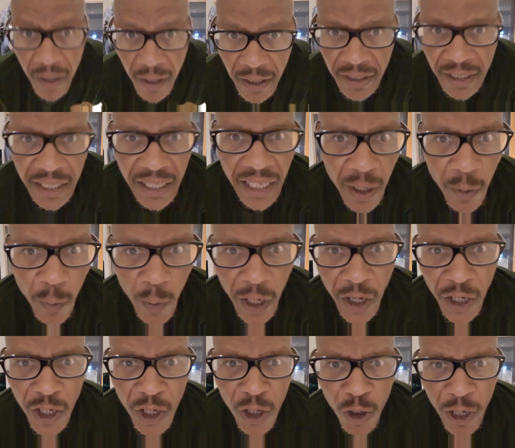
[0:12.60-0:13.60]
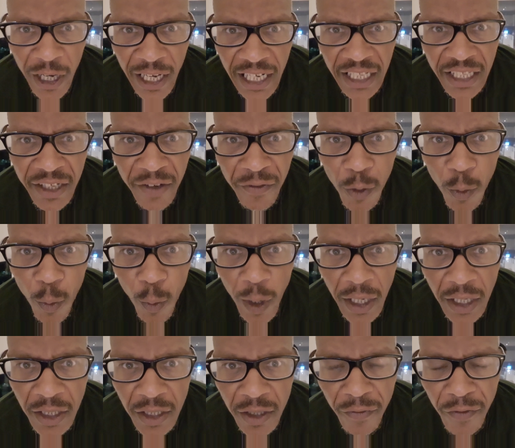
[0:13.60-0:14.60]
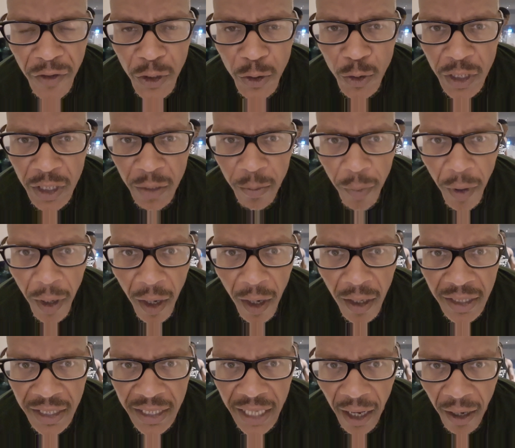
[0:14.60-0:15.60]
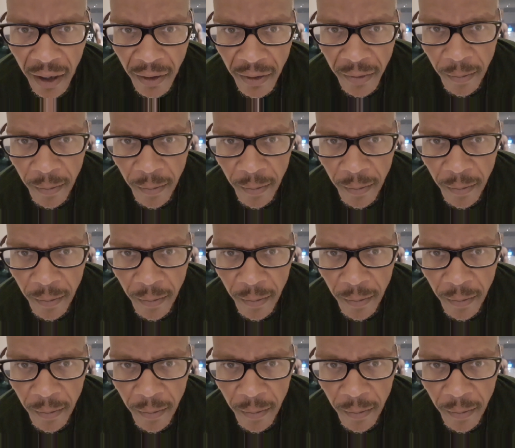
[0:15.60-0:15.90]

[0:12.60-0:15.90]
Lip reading: Today we're going to look at the different ways of using Pak Sau.